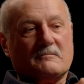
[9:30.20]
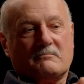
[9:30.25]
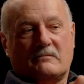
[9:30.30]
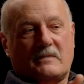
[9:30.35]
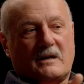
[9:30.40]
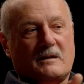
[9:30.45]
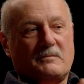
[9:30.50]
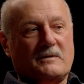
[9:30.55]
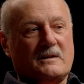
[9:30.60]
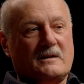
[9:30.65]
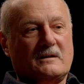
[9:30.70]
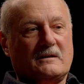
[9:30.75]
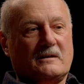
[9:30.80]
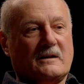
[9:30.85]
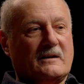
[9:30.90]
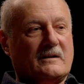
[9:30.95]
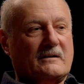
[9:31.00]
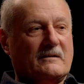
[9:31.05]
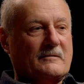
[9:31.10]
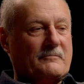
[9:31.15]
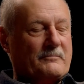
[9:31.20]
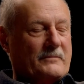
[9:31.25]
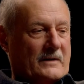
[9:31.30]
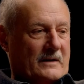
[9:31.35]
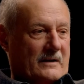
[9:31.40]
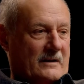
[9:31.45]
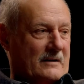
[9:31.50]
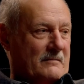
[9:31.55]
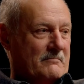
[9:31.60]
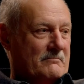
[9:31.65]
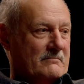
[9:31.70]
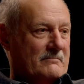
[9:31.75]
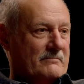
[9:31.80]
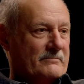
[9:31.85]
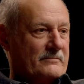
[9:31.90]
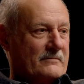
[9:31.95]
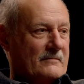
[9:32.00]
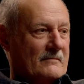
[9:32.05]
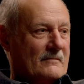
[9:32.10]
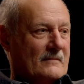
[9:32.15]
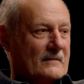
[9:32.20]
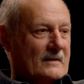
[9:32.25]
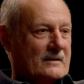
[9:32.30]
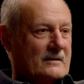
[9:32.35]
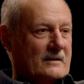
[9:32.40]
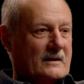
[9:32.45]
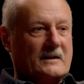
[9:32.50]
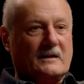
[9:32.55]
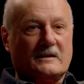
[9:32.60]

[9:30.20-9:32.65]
maybe they're um, like